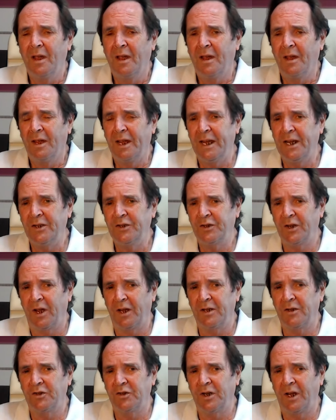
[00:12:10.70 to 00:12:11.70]
Asia
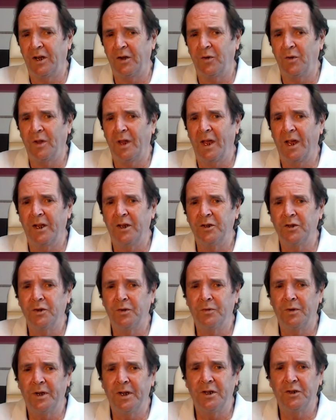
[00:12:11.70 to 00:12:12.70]
in general, and
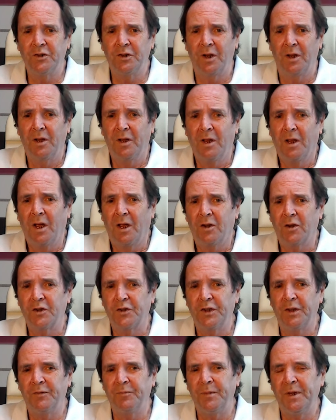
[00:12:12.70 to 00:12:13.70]
Eurasia, because
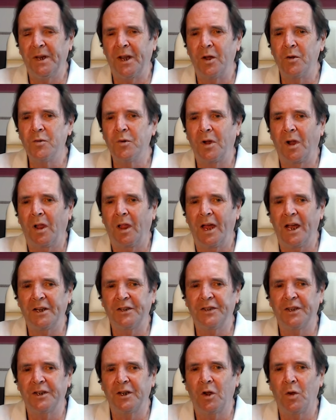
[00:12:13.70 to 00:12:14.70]
they've been
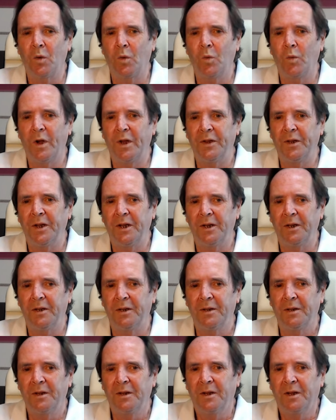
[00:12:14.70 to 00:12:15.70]
outclassed and outwitted.
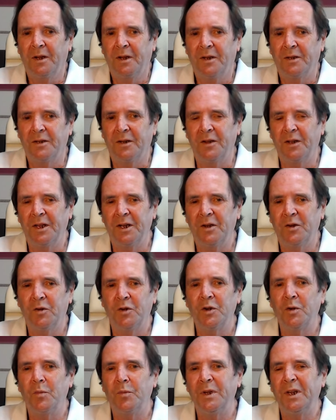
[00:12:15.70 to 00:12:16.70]
Now, they're going
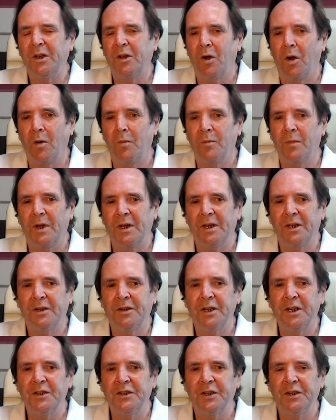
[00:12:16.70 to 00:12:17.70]
to become
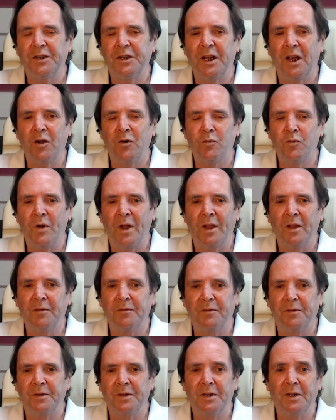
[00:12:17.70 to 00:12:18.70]
increasingly
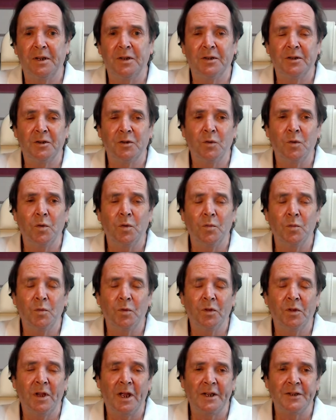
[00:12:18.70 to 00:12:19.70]
irrelevant in the
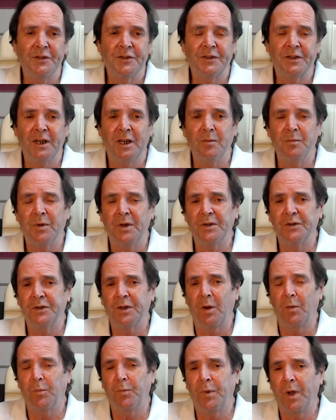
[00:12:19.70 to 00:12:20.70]
global landscape as
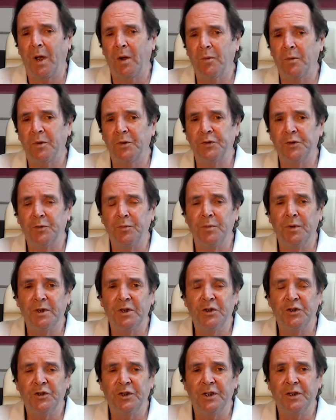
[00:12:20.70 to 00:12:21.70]
their power
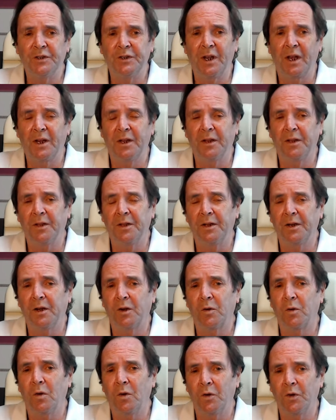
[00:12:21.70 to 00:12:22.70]
diminishes and their
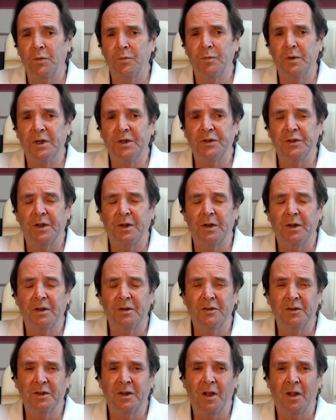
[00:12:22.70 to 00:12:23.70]
economies
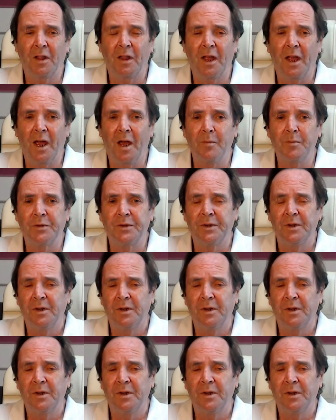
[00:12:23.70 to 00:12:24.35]
collapse.